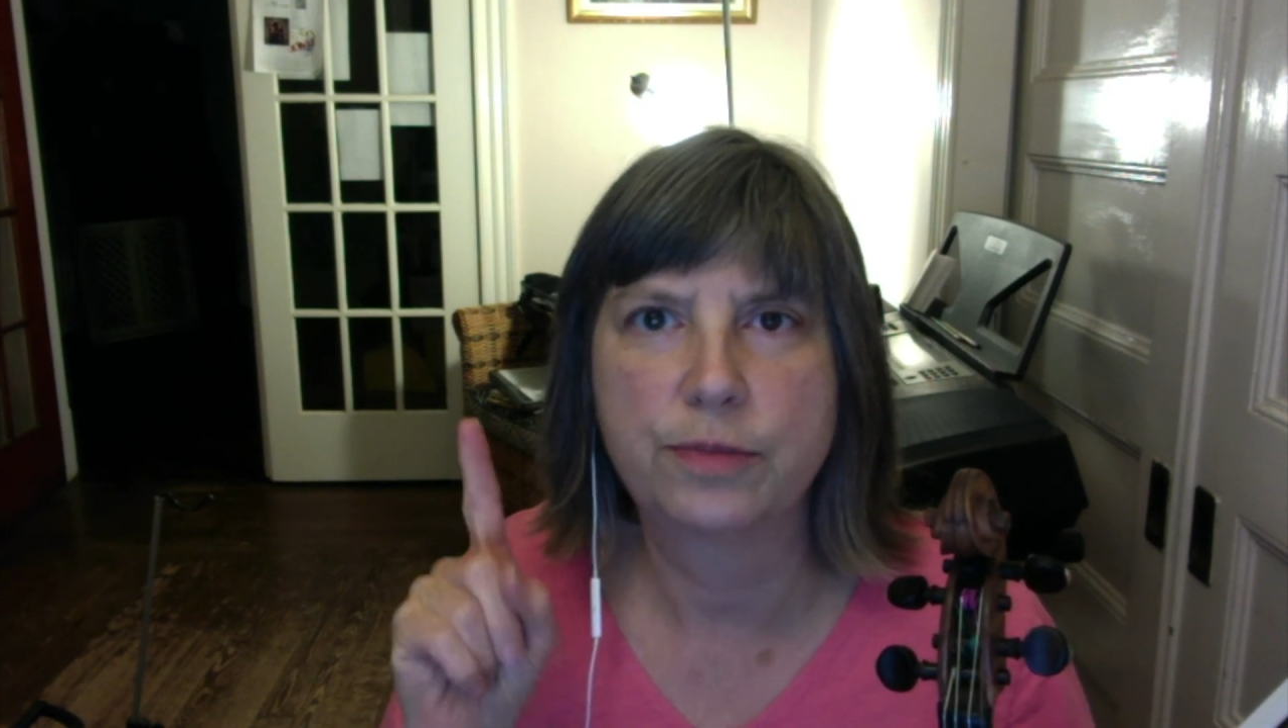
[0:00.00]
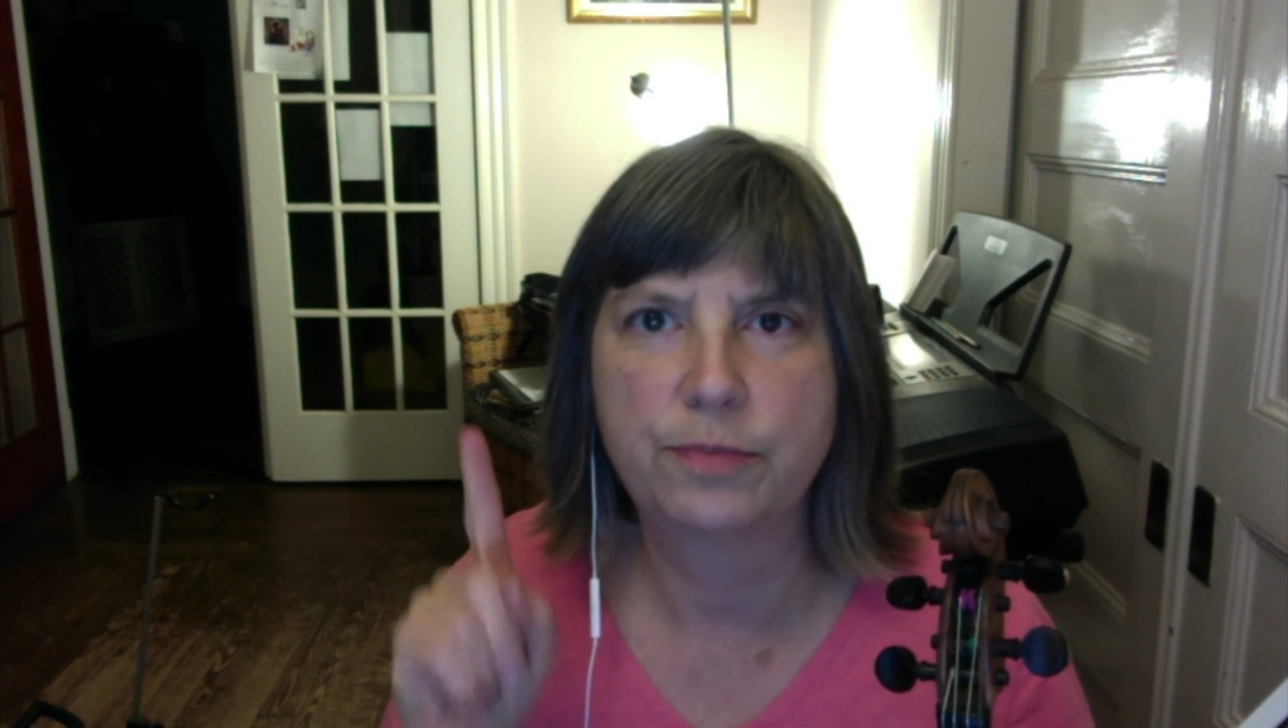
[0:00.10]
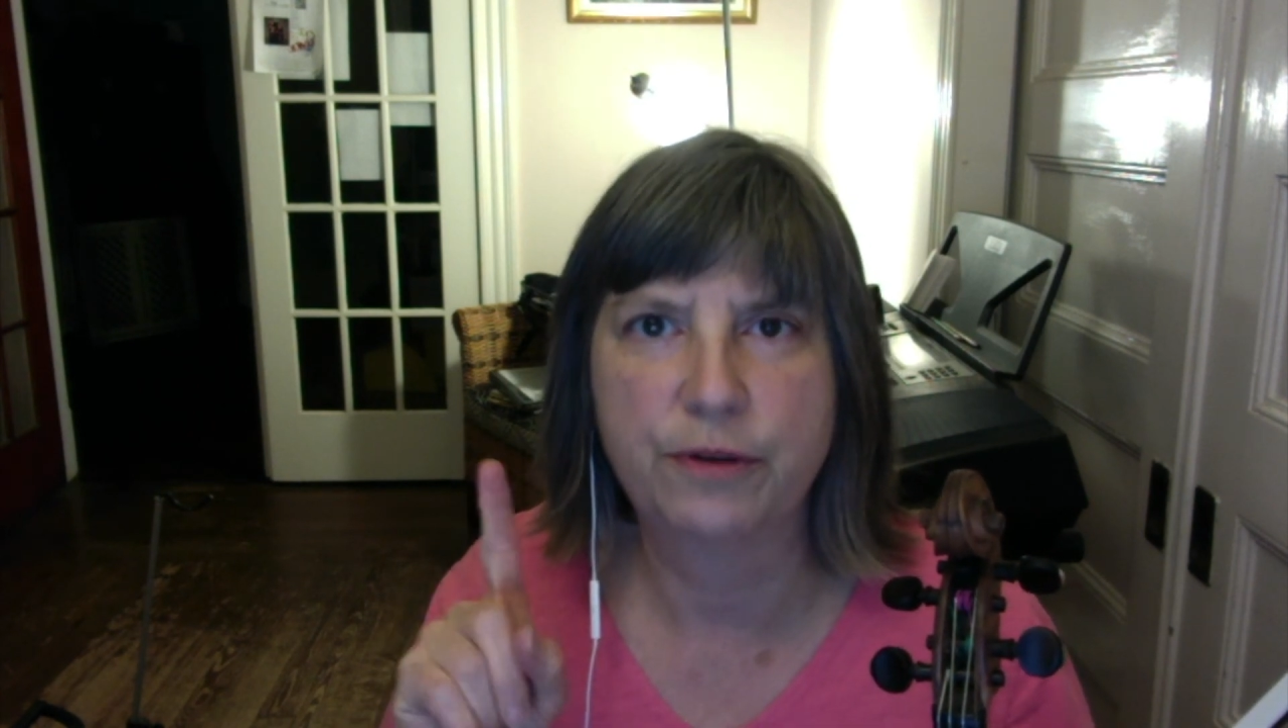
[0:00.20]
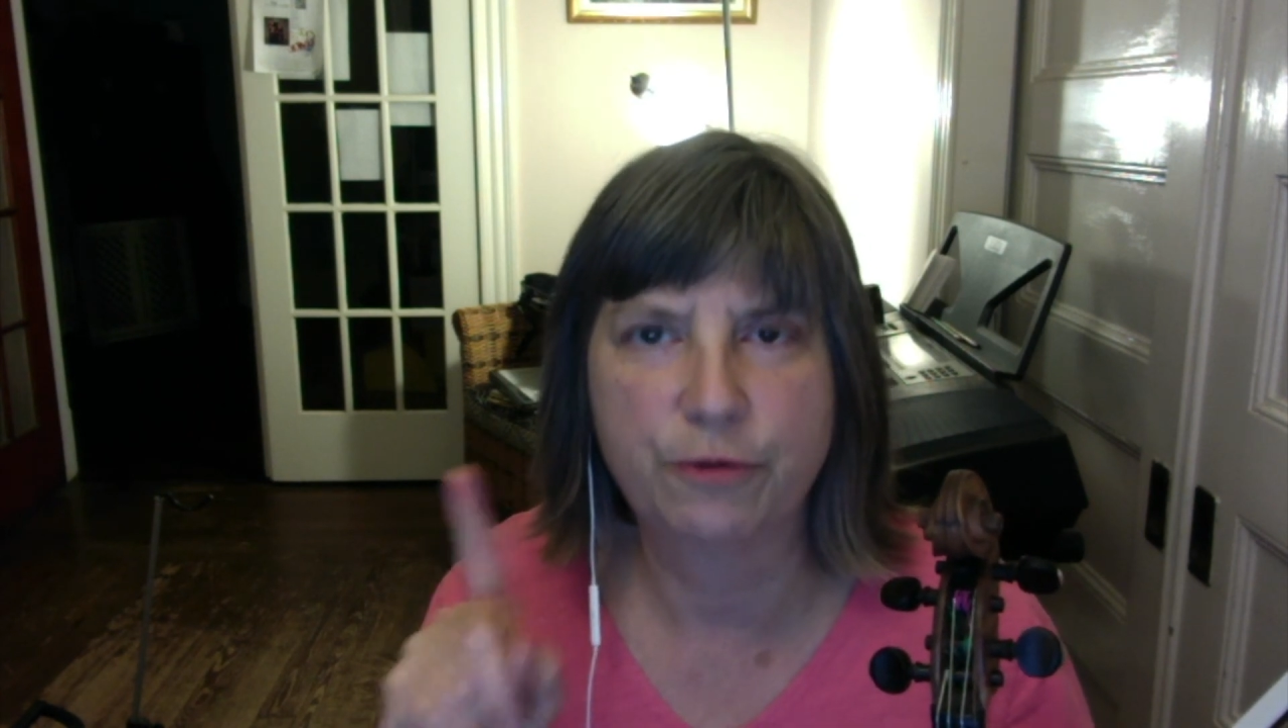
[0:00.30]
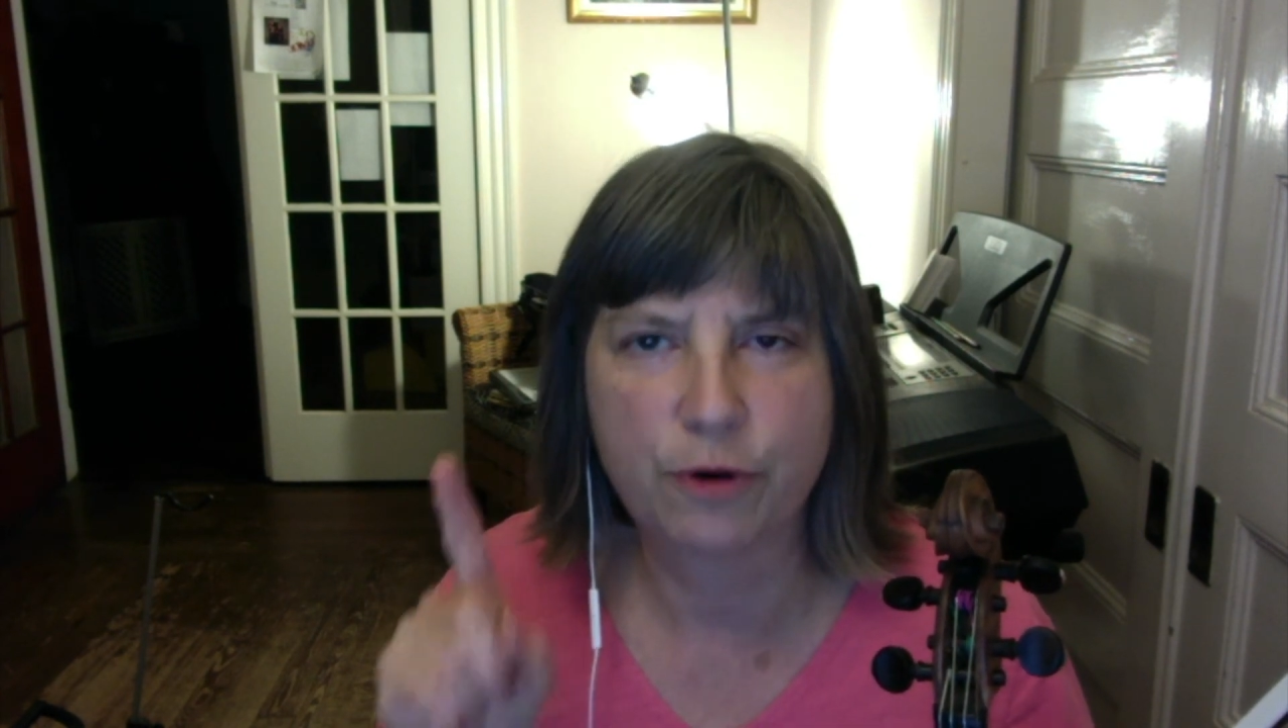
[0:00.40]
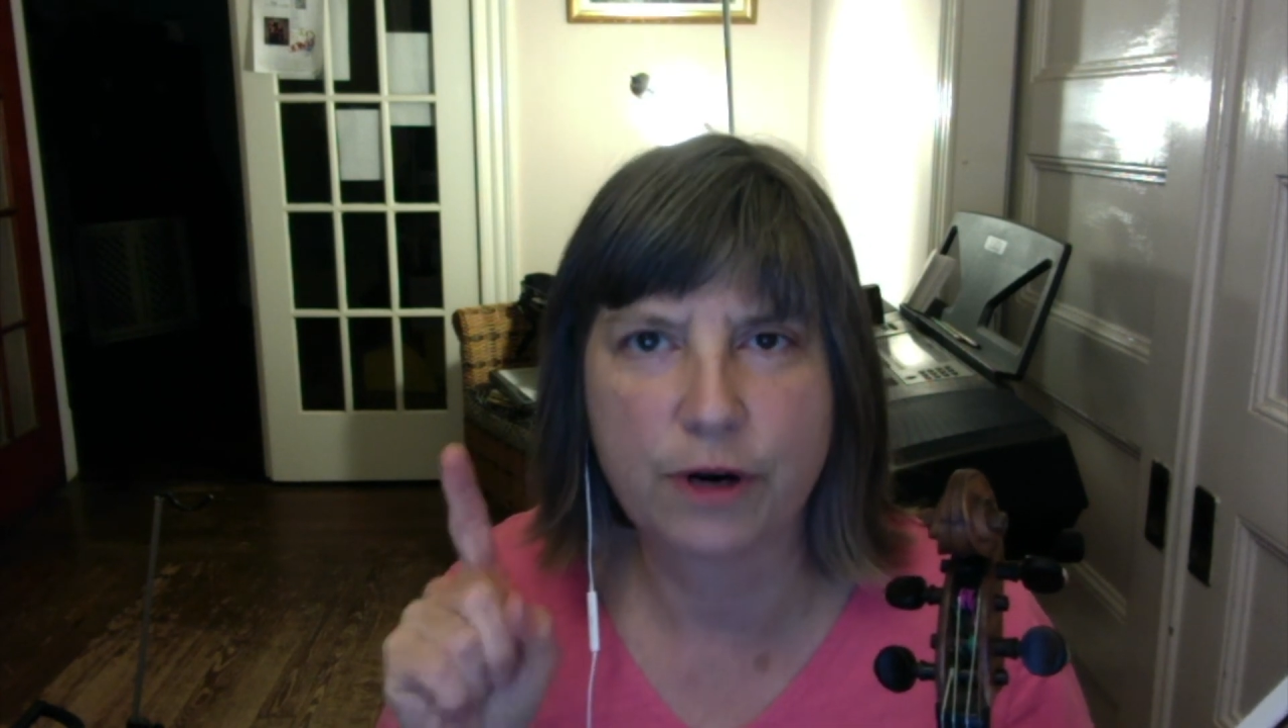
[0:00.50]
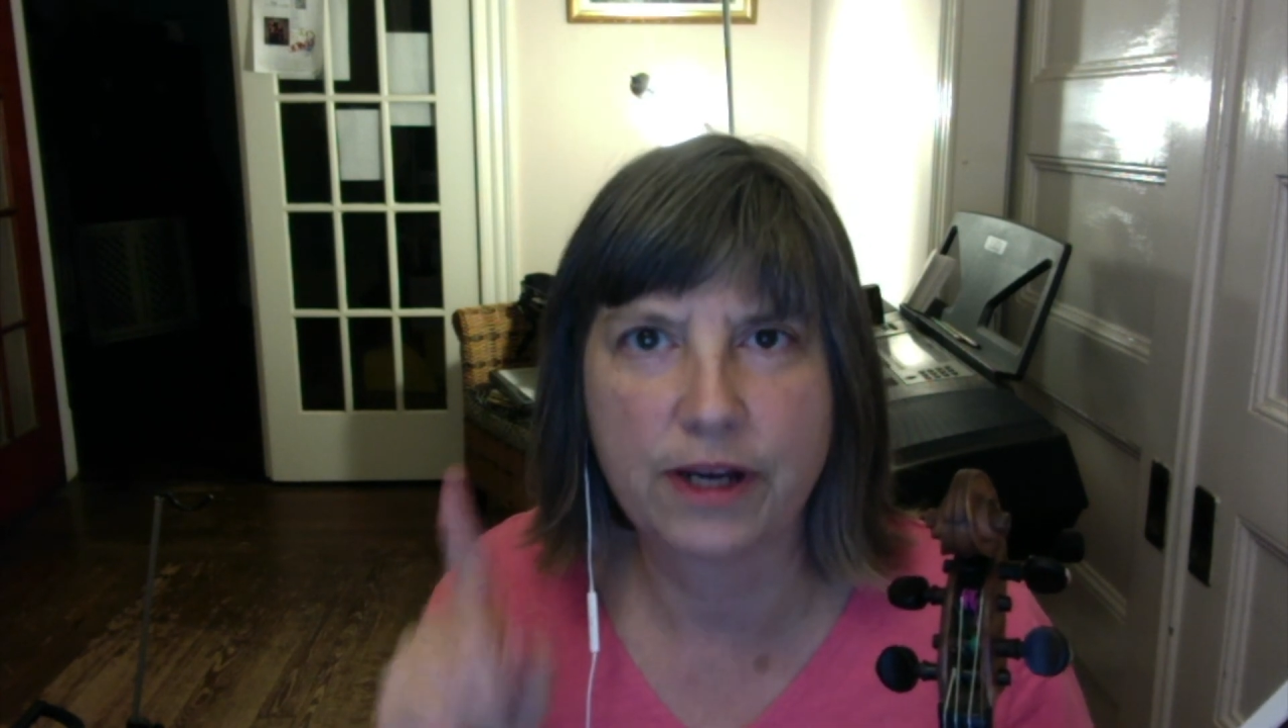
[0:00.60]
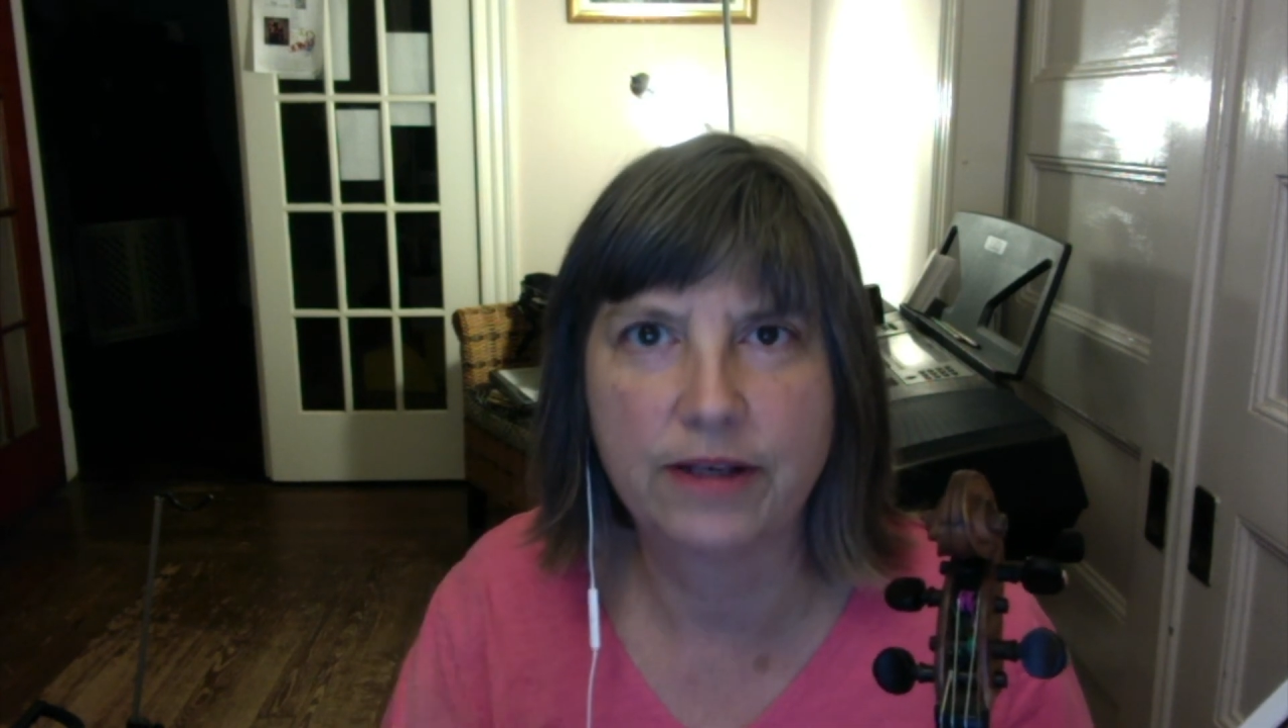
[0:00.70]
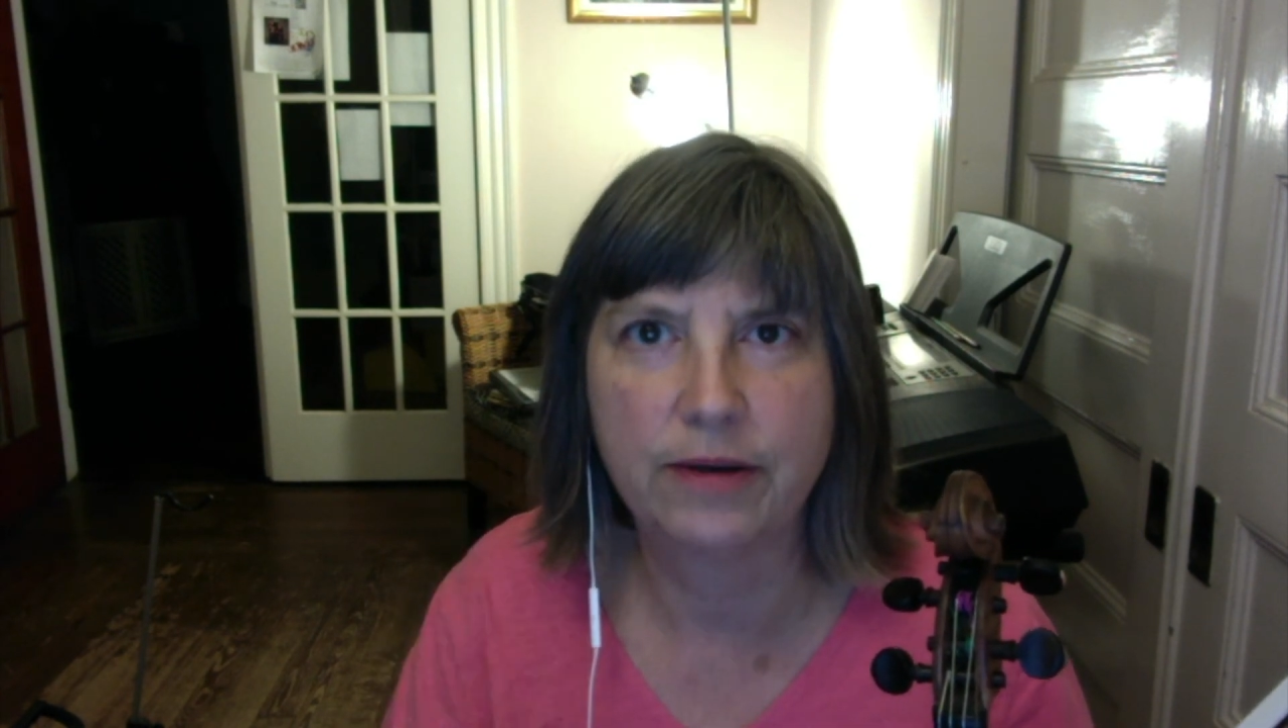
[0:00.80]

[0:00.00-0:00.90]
before I